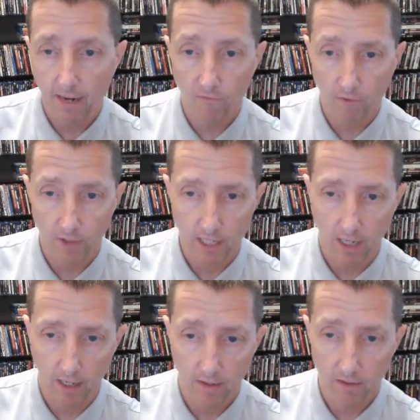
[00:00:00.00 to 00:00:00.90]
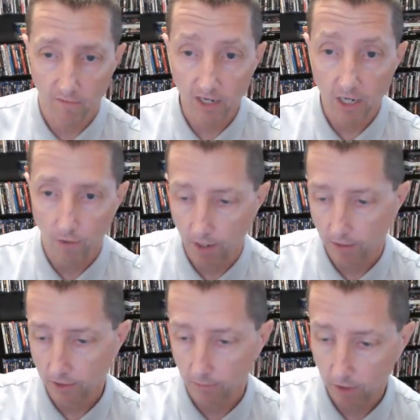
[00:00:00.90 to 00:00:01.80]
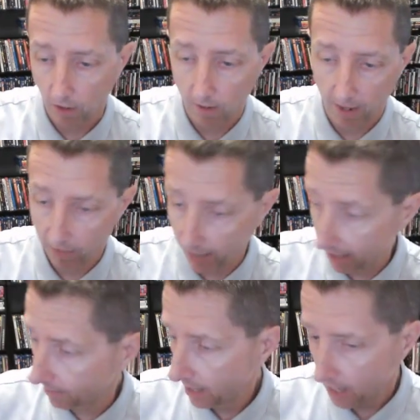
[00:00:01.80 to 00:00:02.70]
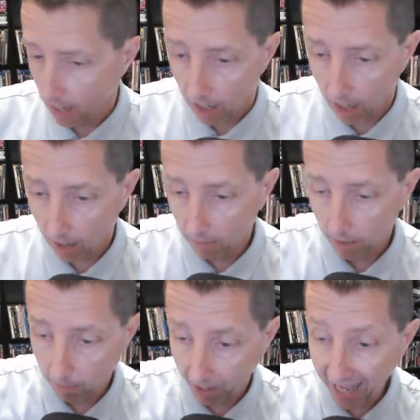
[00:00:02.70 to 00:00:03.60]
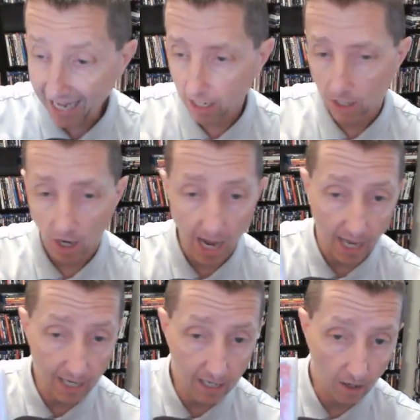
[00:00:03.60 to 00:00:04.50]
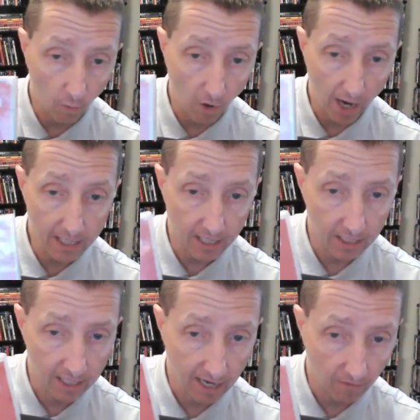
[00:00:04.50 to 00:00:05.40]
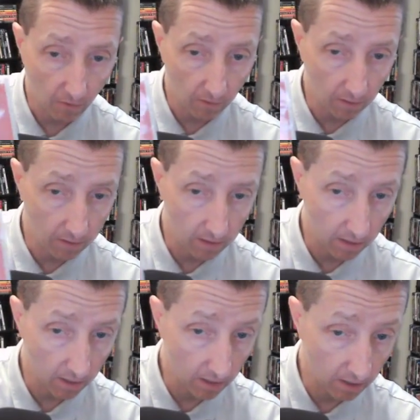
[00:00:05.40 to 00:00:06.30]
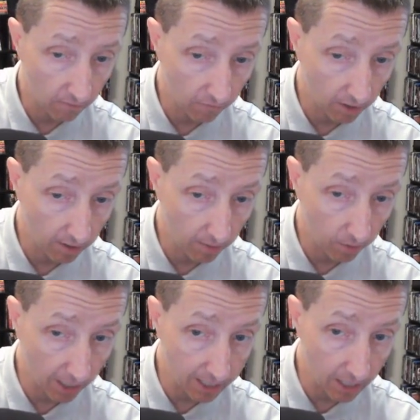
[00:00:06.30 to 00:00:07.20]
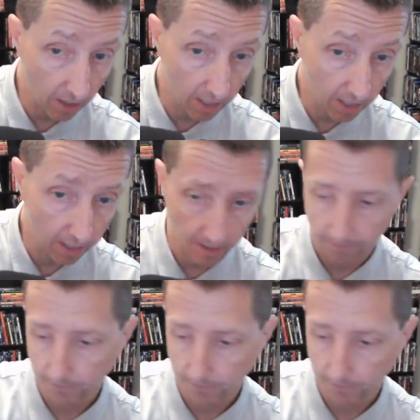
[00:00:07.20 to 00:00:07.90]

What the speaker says: for the video here, so sorry about that. But Black God, White Devil from Criterion.